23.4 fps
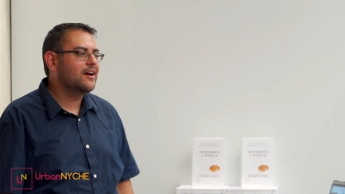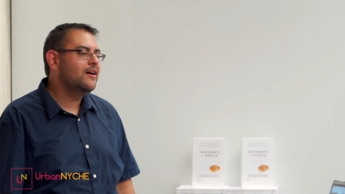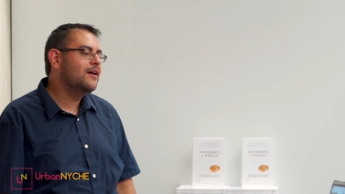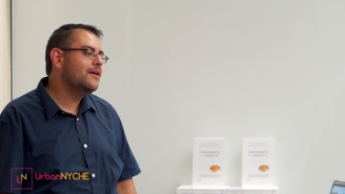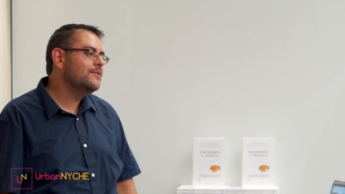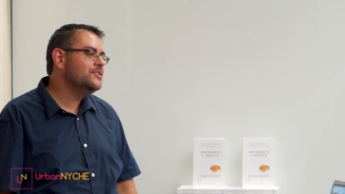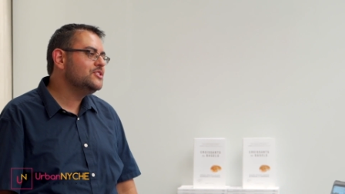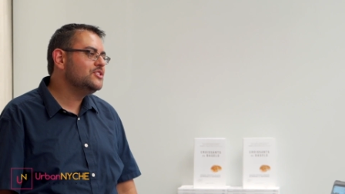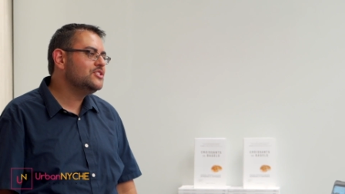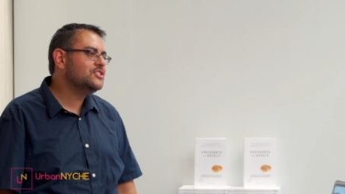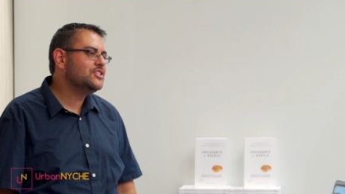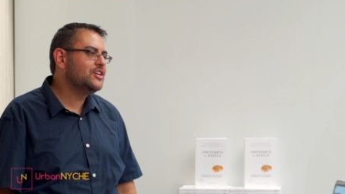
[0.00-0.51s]
Oh, I
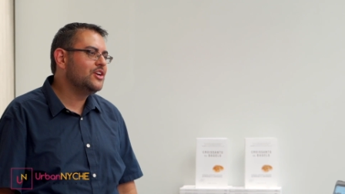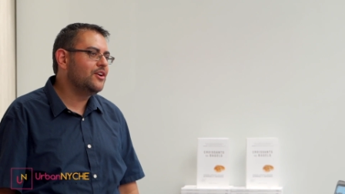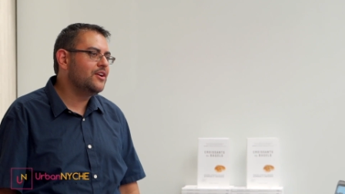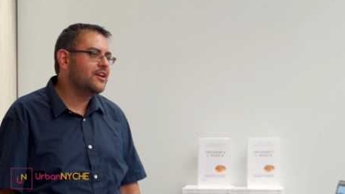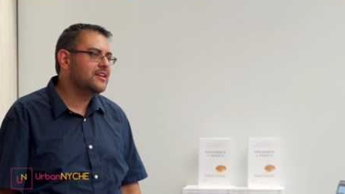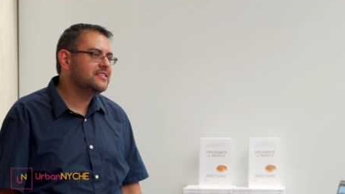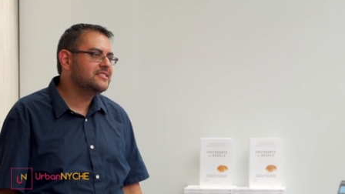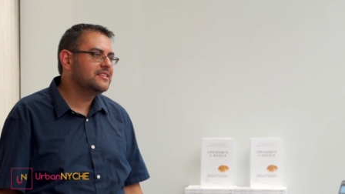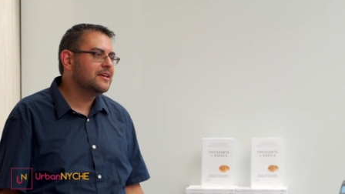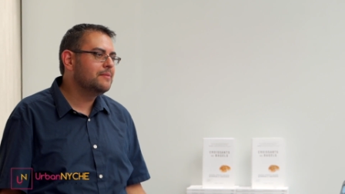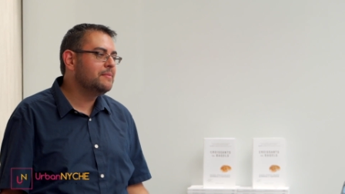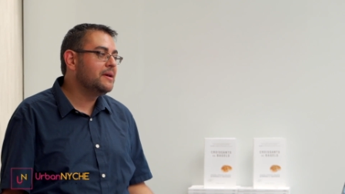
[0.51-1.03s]
was just
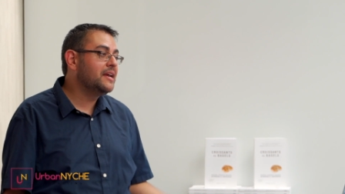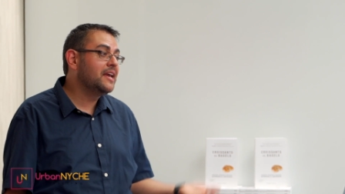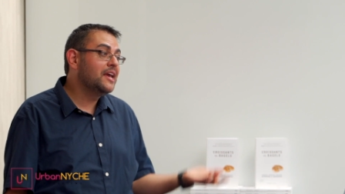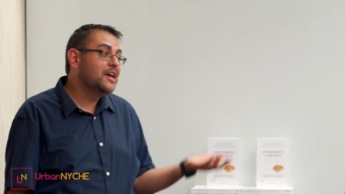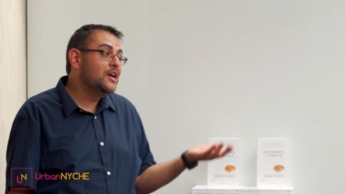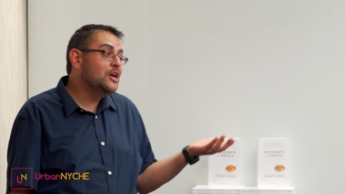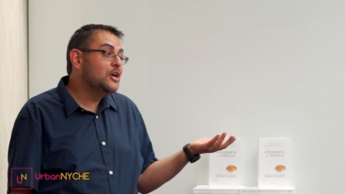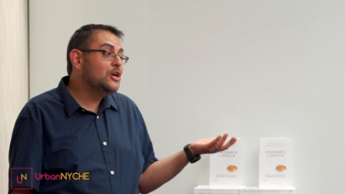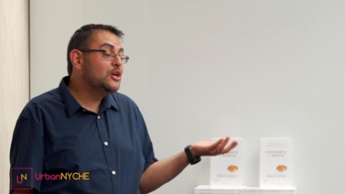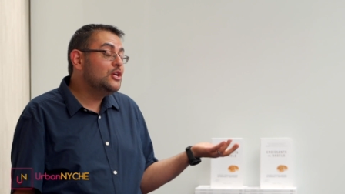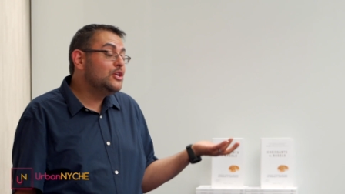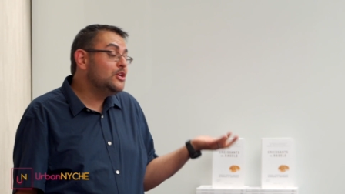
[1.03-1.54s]
curious. I'm like,
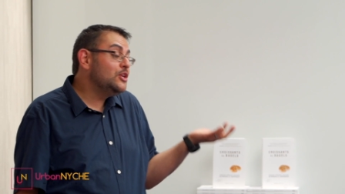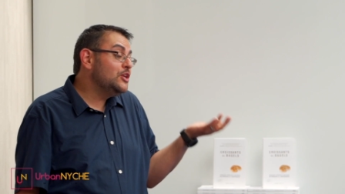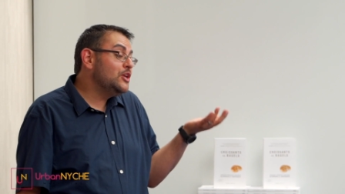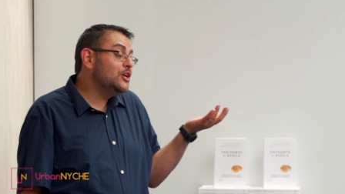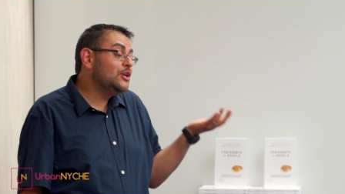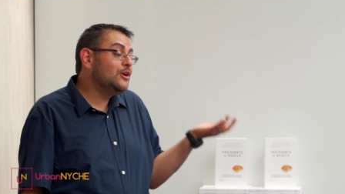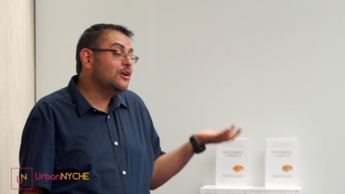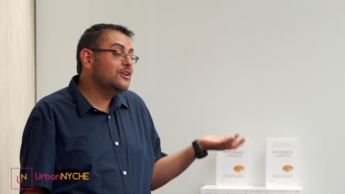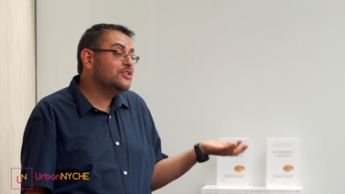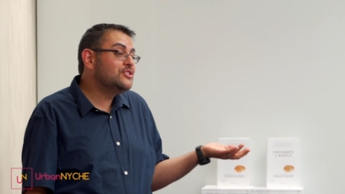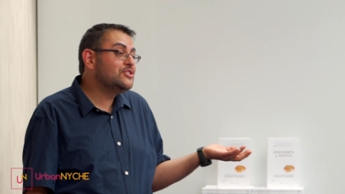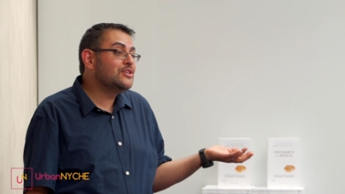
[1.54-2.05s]

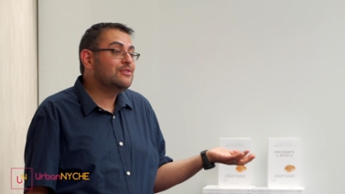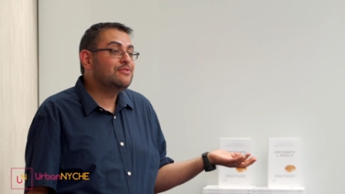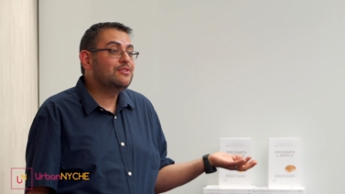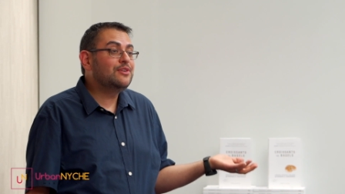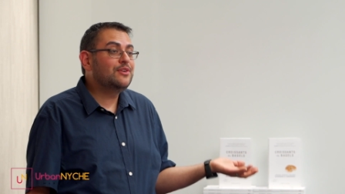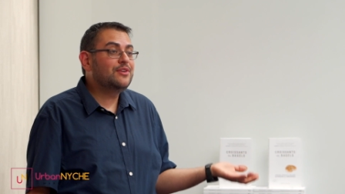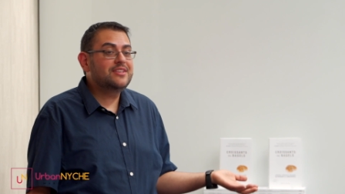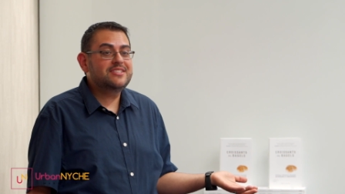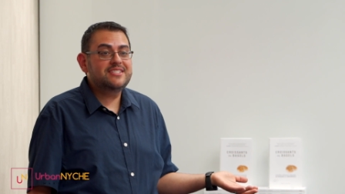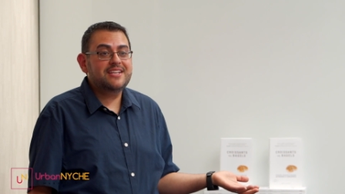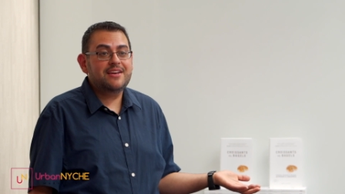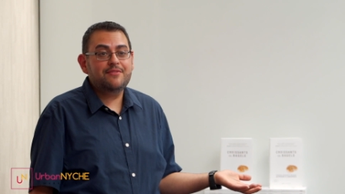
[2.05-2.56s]
you know, our server
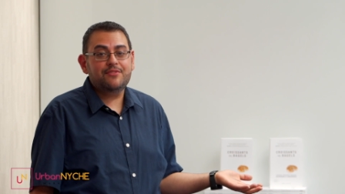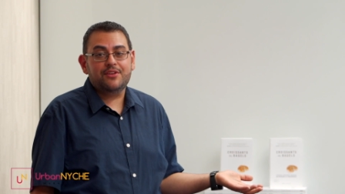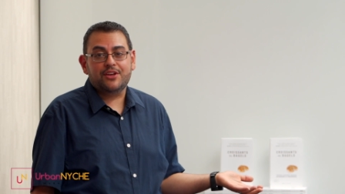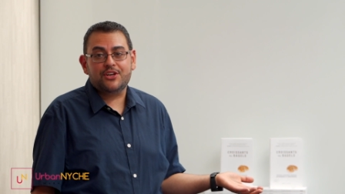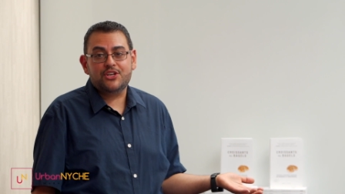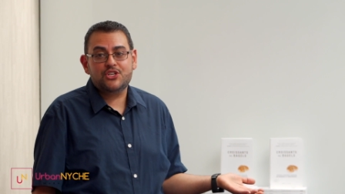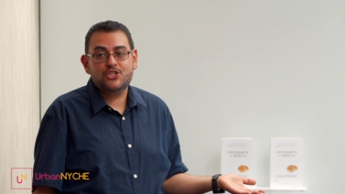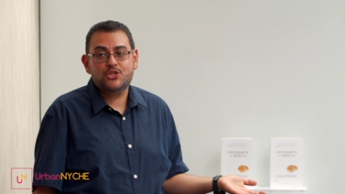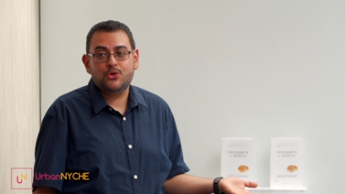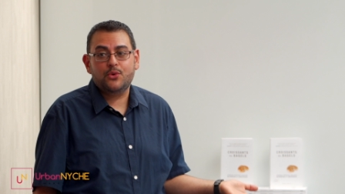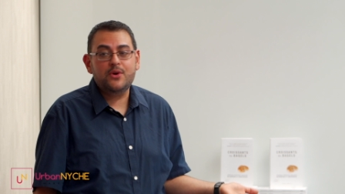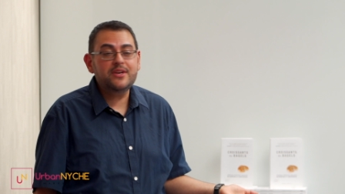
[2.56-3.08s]
really doesn't have like
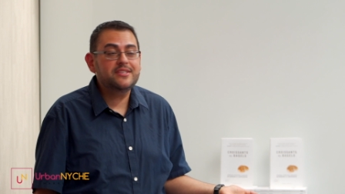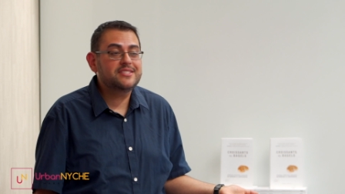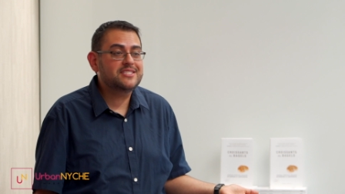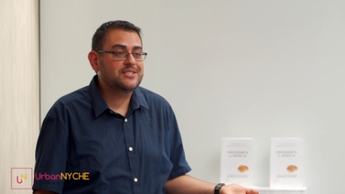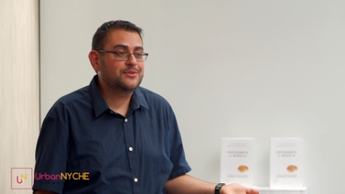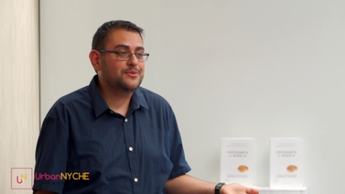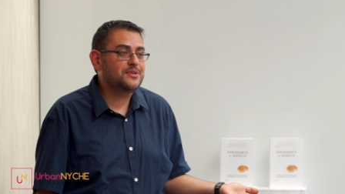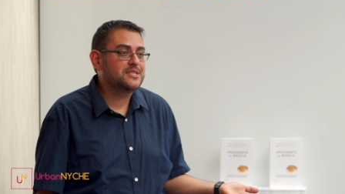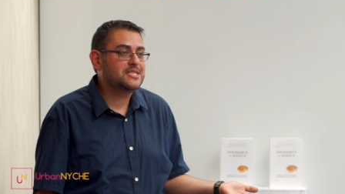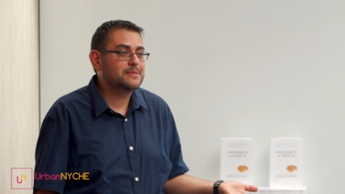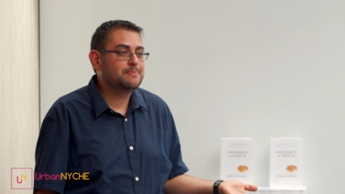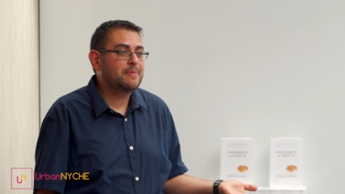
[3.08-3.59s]
choice
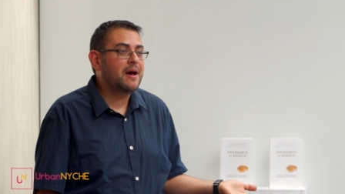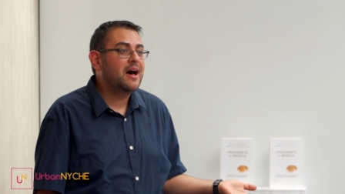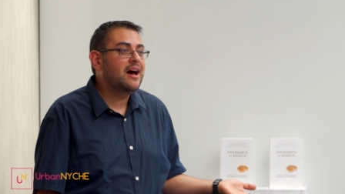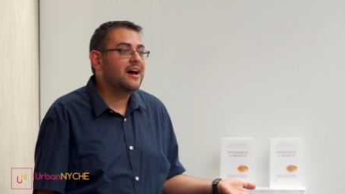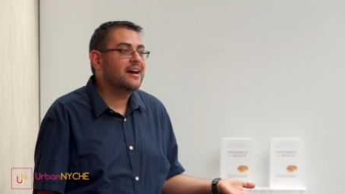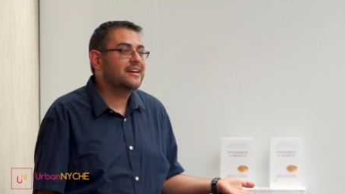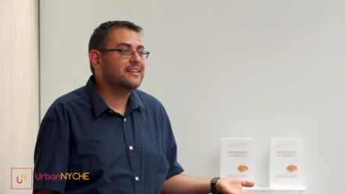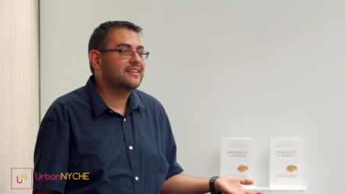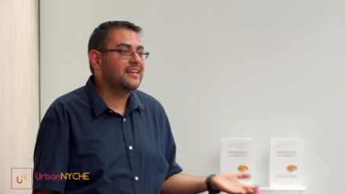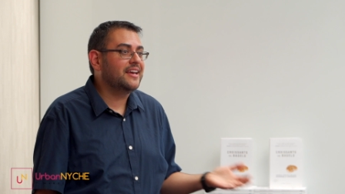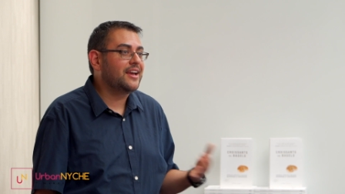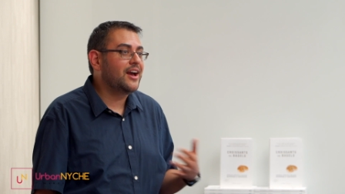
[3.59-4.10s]
to
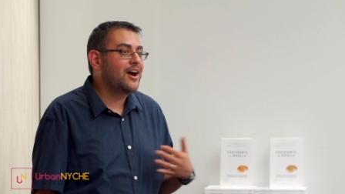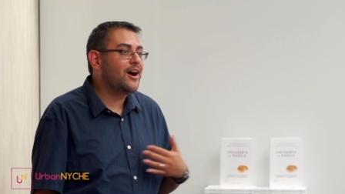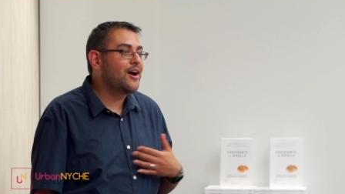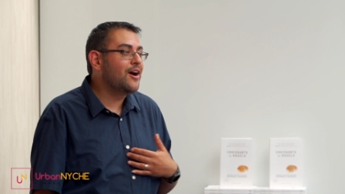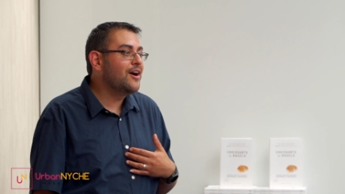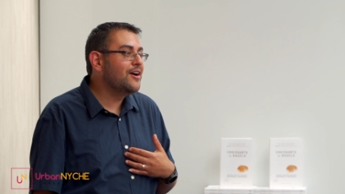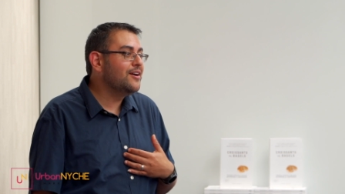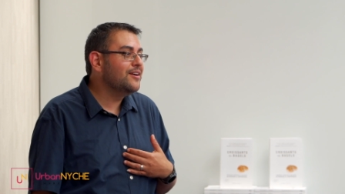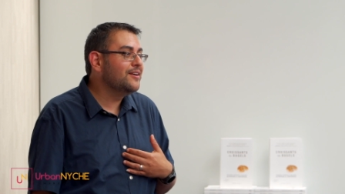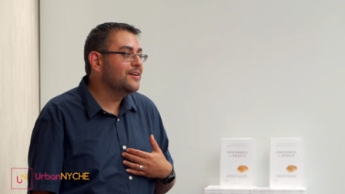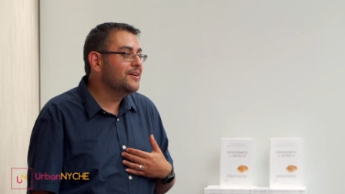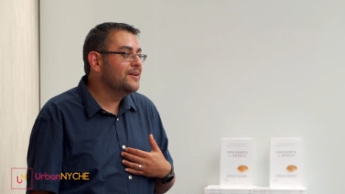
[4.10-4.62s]
respond. Like,
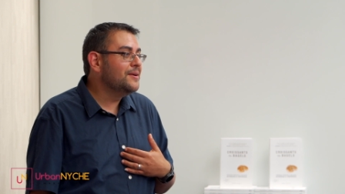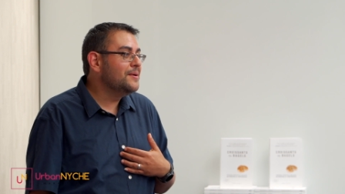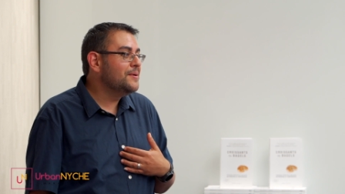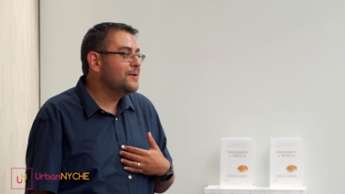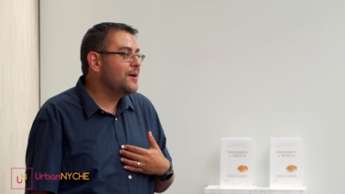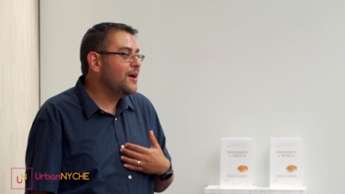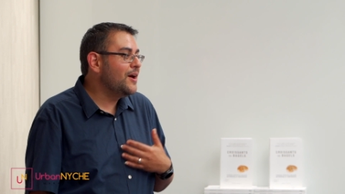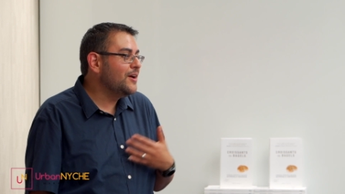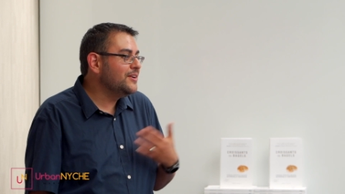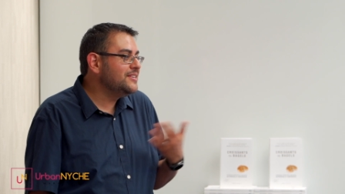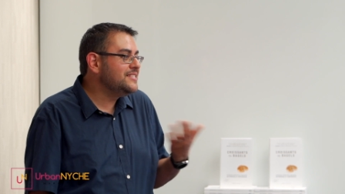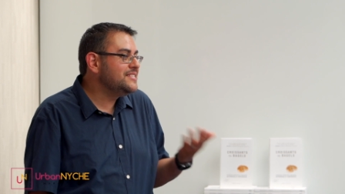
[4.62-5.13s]
our
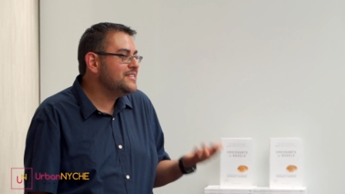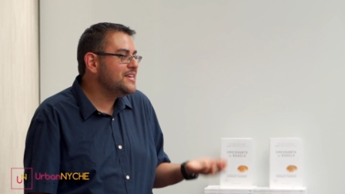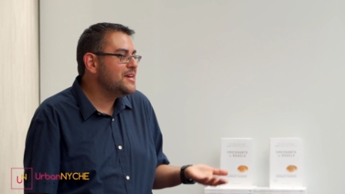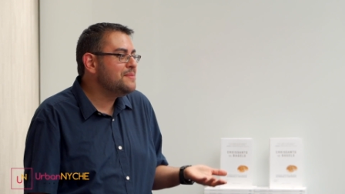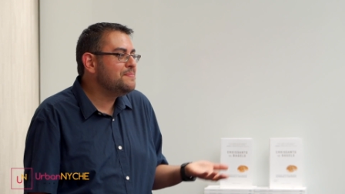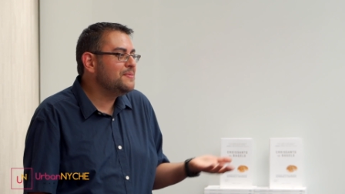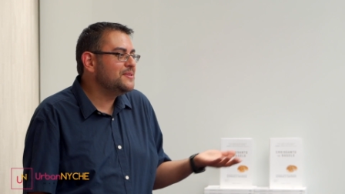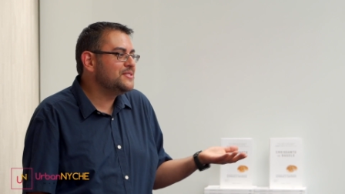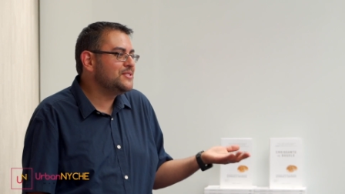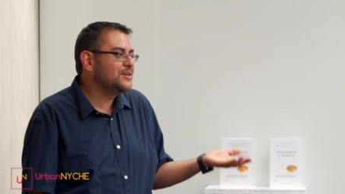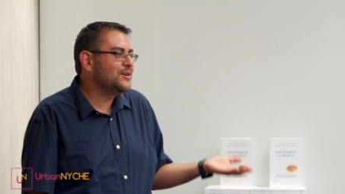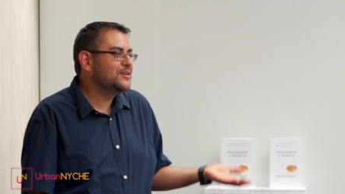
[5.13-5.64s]
our tip
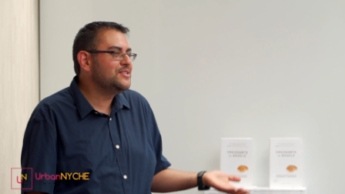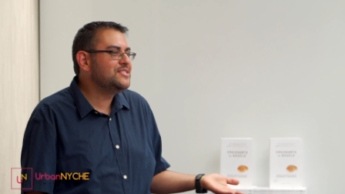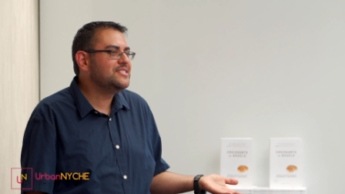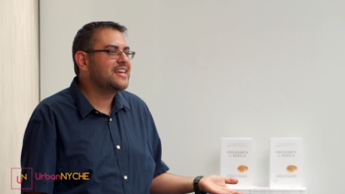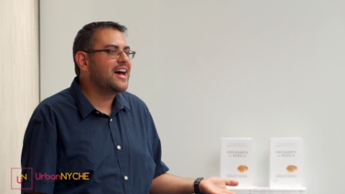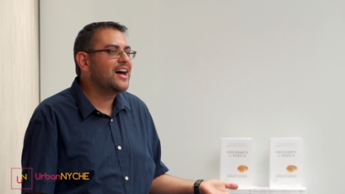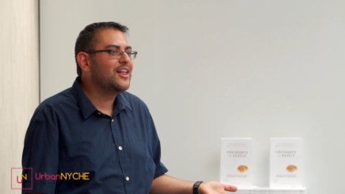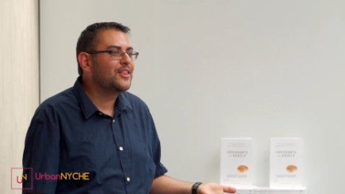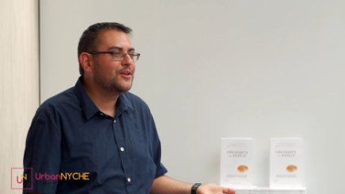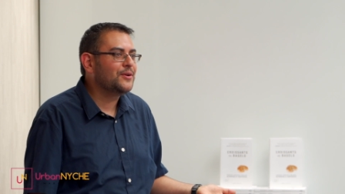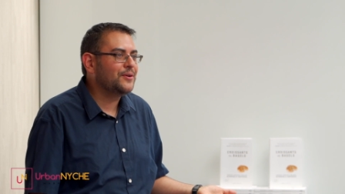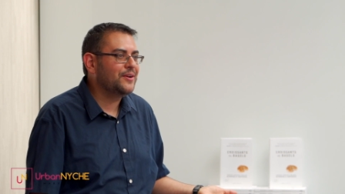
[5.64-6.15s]
is her
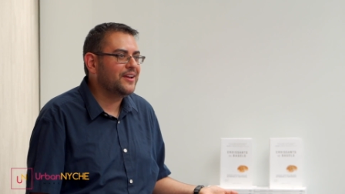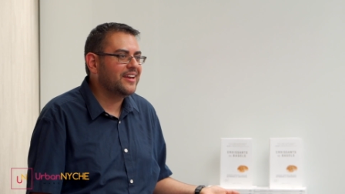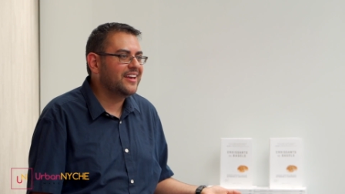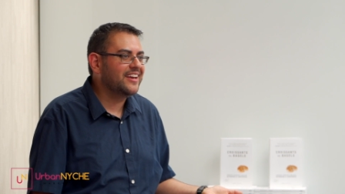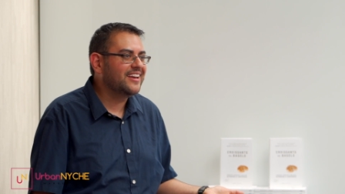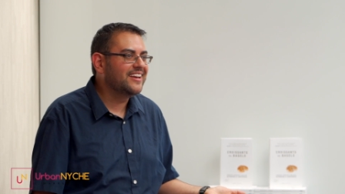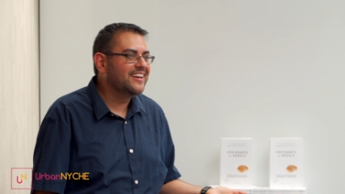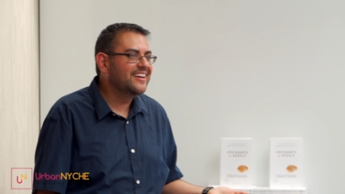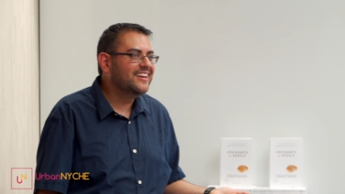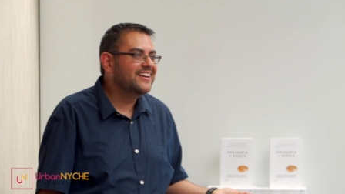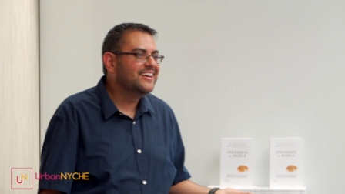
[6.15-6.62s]
salary.